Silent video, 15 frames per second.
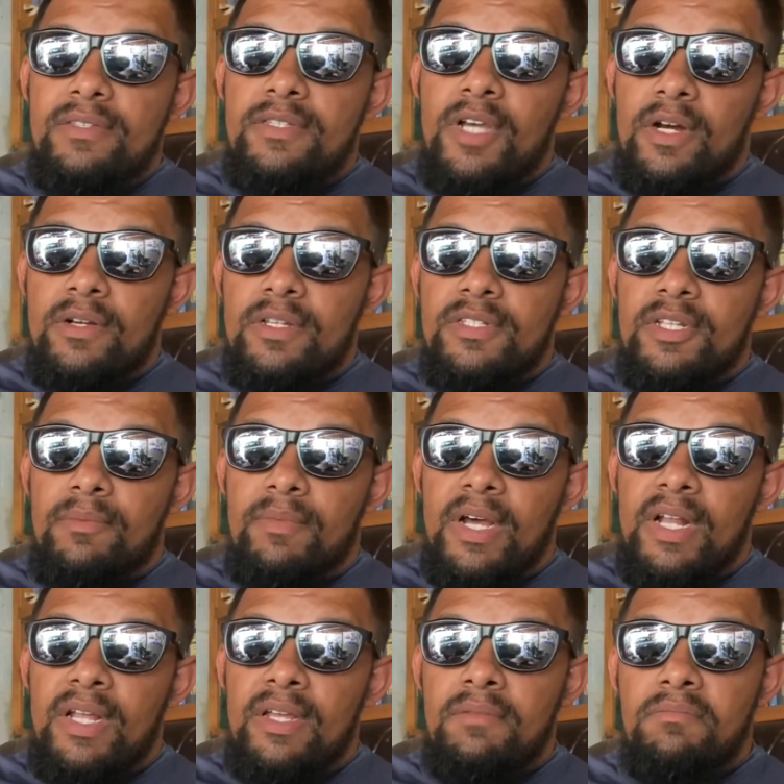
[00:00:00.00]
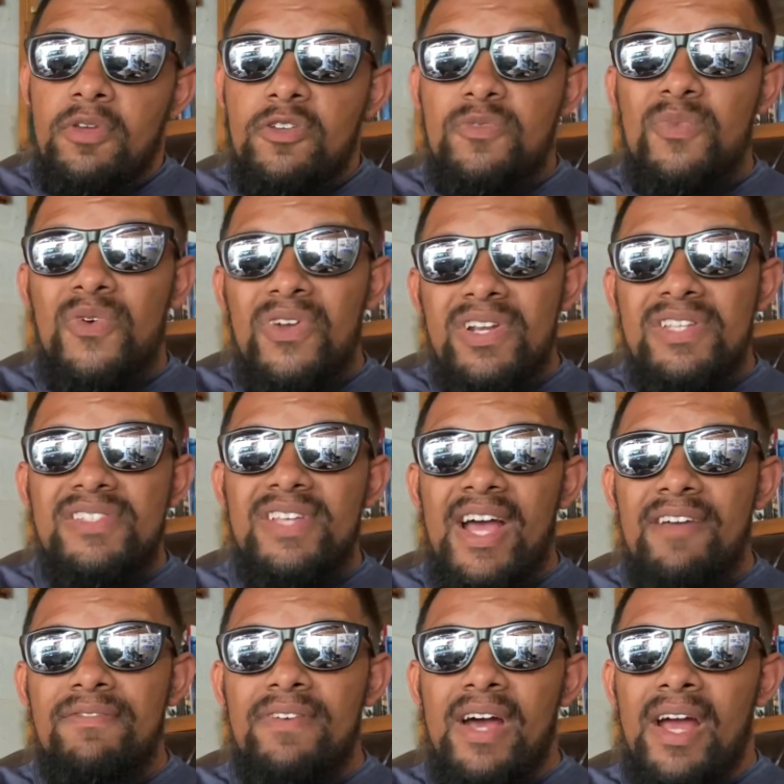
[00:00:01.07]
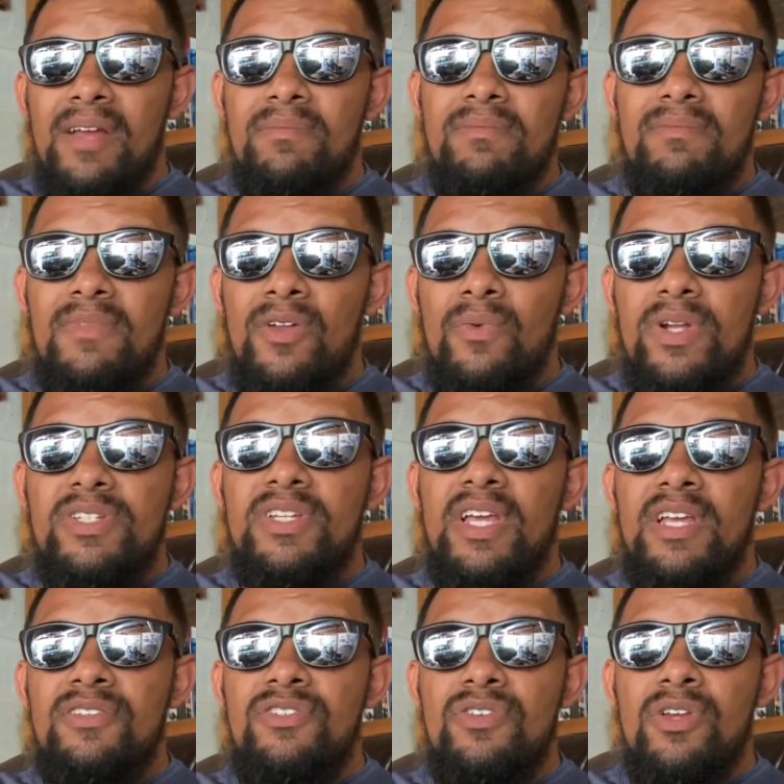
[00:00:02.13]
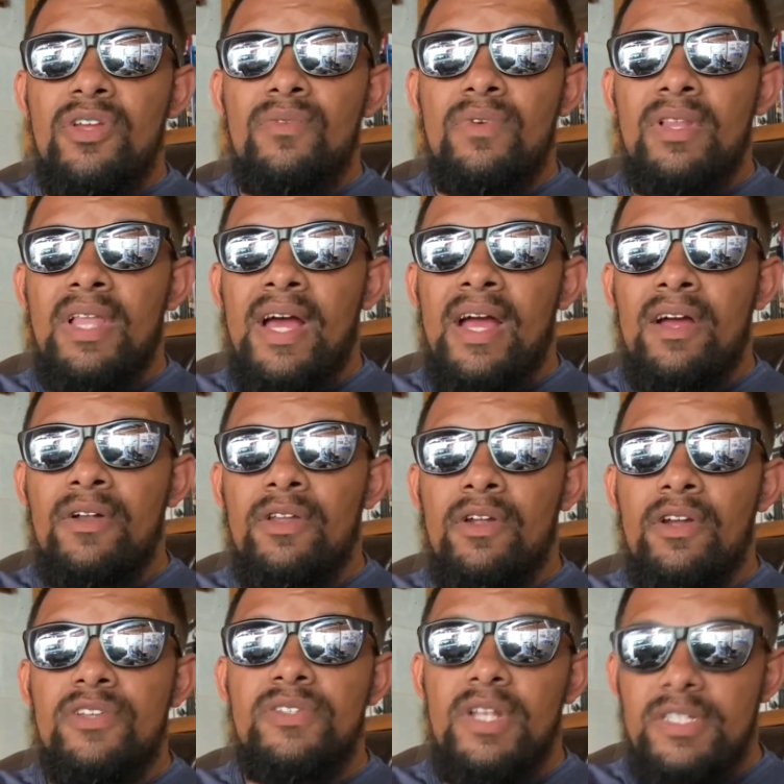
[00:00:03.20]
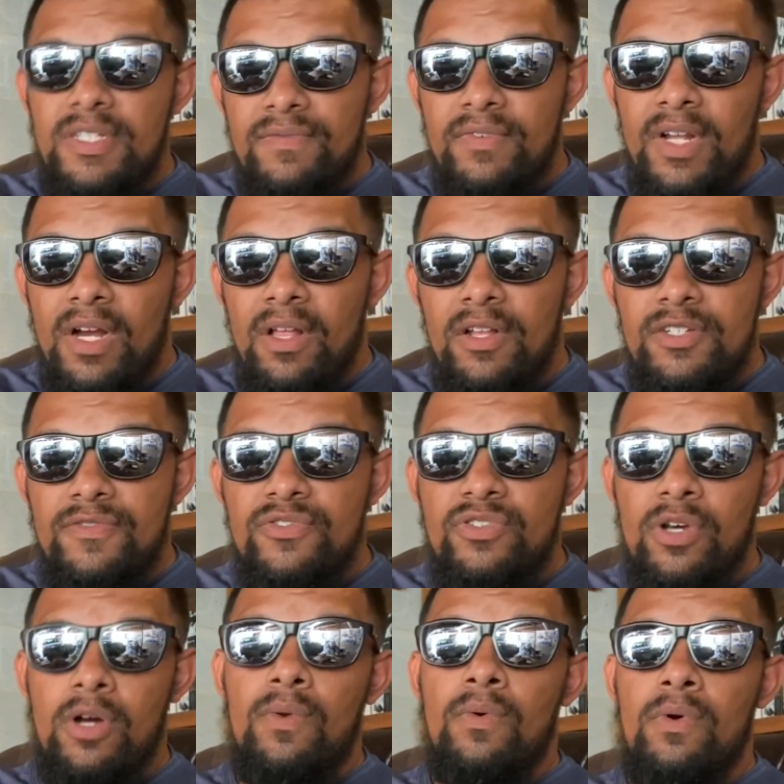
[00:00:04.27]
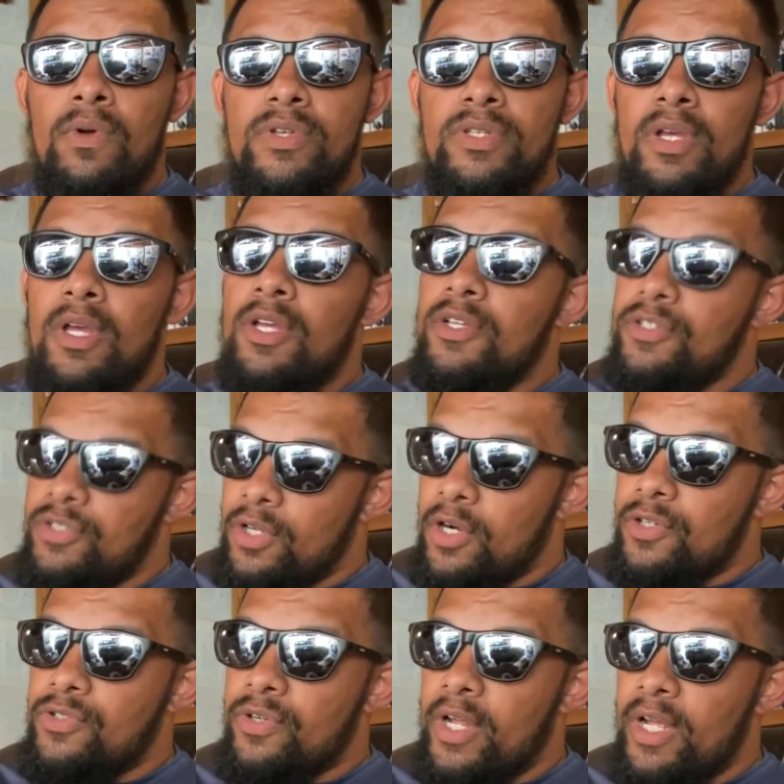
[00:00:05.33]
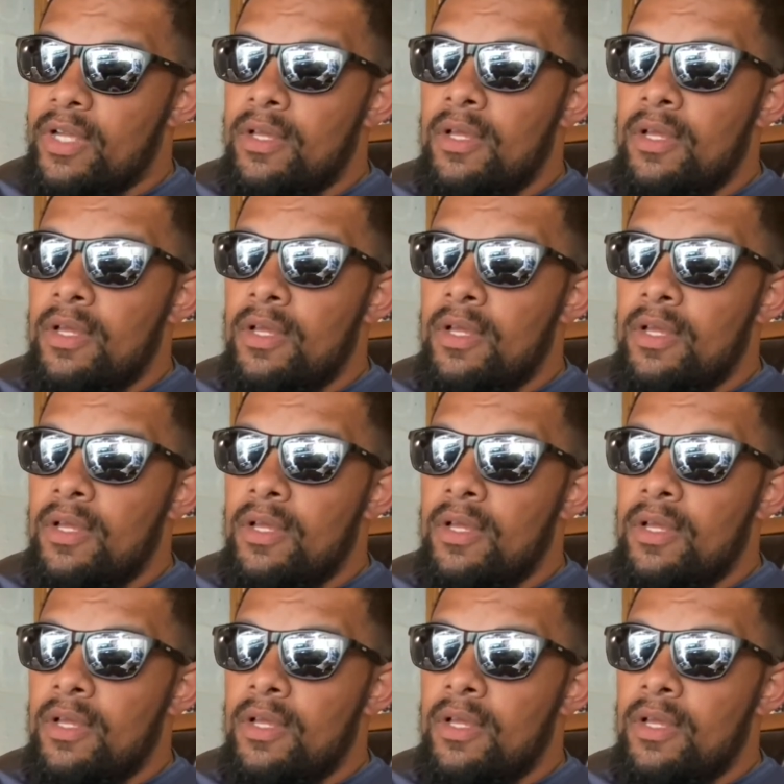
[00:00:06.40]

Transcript: talk to somebody who's more into sci-fi, in which case you can rely on your extensive knowledge of Star Wars, Star Trek,